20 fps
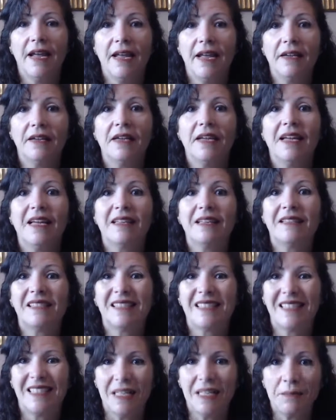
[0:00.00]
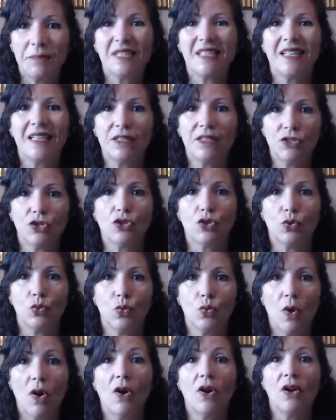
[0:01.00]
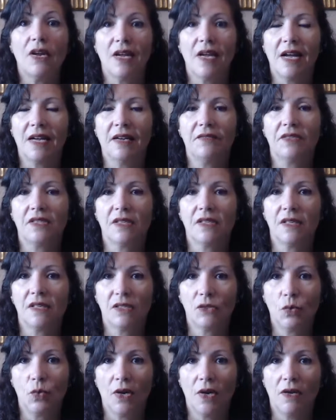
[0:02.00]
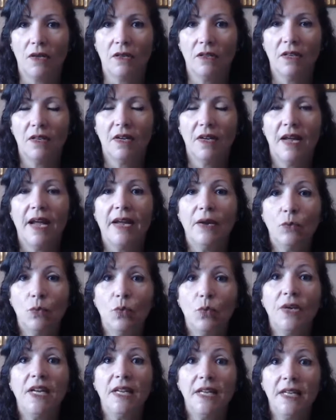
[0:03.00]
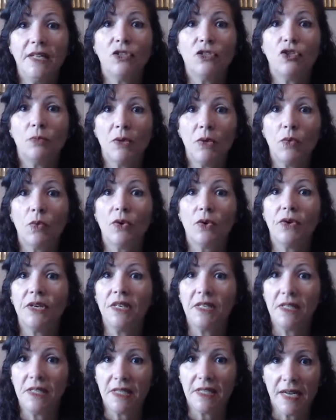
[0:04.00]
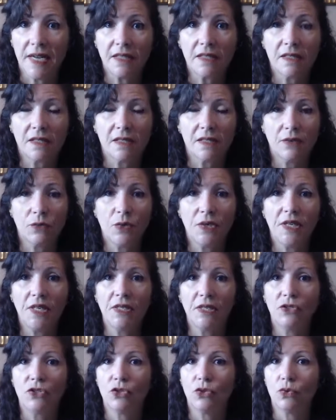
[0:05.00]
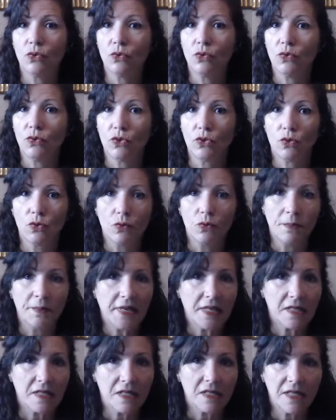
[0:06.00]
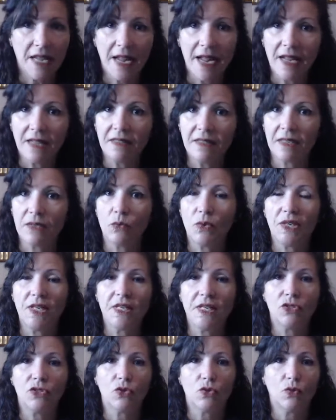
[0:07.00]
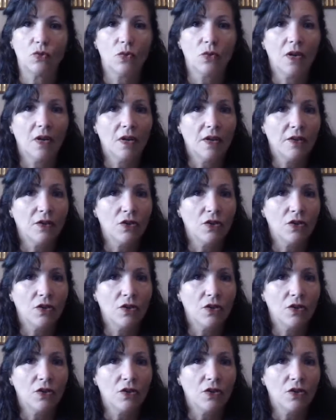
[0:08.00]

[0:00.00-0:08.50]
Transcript: it seeps into our lives as well. And we need to be worrying. Yes, we need to make a stand, and we need to,